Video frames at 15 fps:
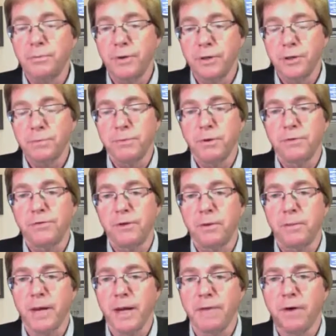Principal
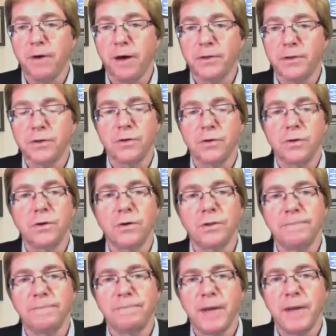from Avon Schools,